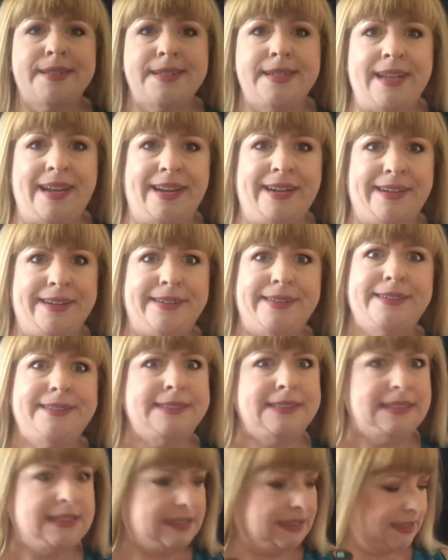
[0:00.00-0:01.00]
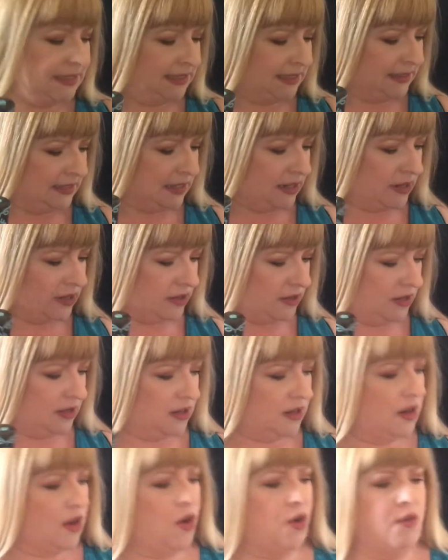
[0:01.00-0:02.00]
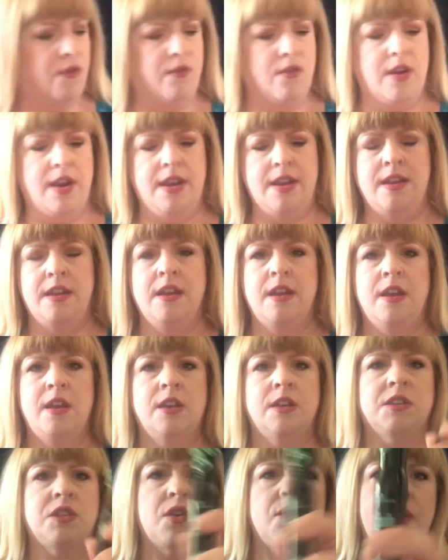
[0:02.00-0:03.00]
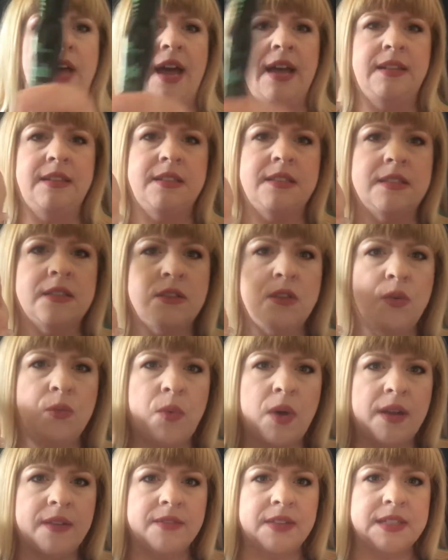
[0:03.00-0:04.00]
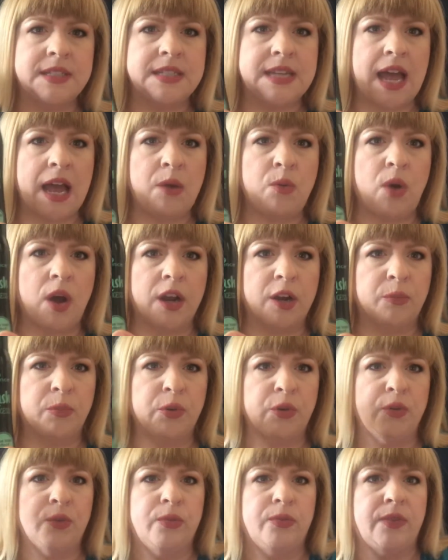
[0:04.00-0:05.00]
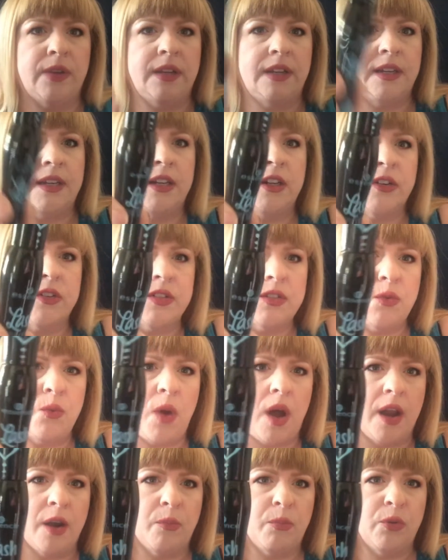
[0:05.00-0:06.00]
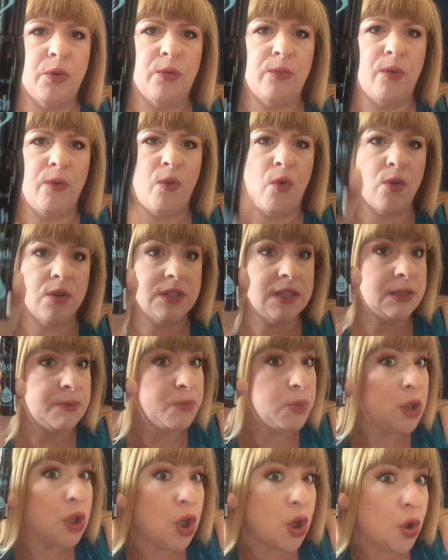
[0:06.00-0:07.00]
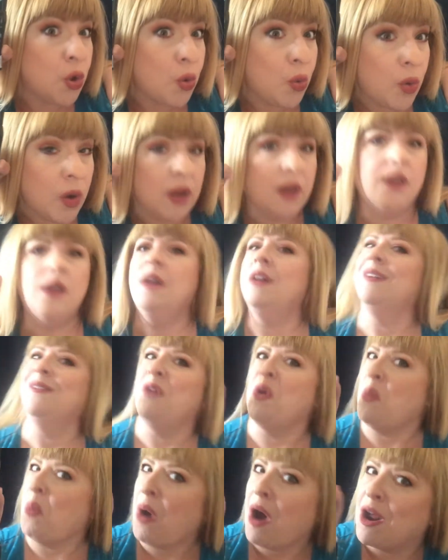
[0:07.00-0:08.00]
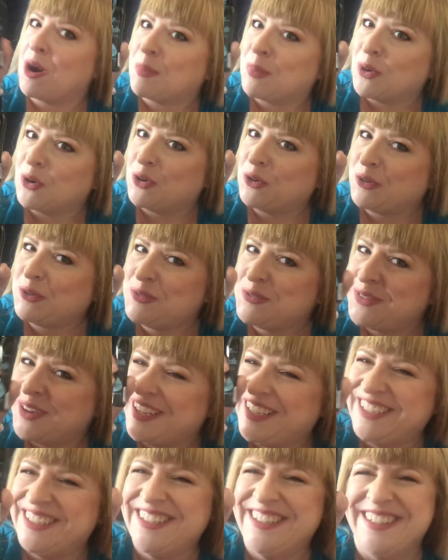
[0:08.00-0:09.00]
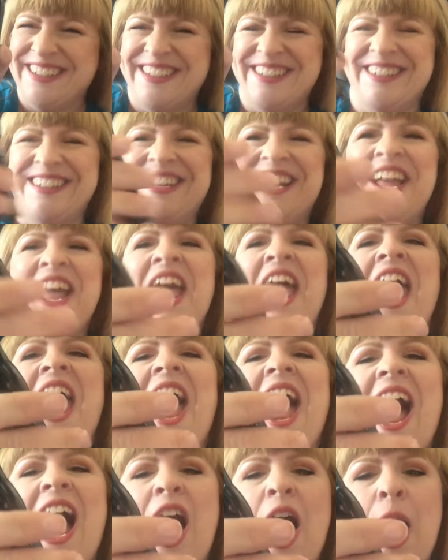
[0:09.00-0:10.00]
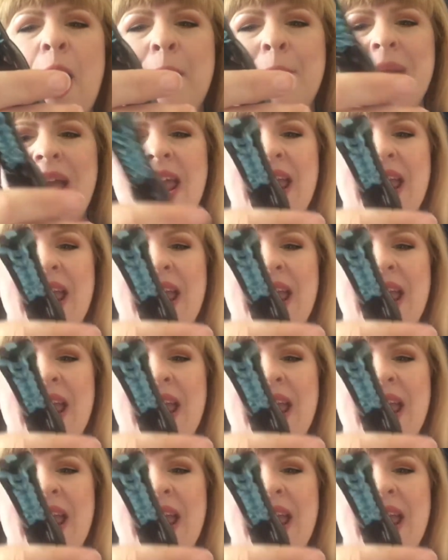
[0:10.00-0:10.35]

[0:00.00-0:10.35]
in here that are over it. So that's the one that's not waterproof, and here's the waterproof. Of course, it's blue for waterproof. And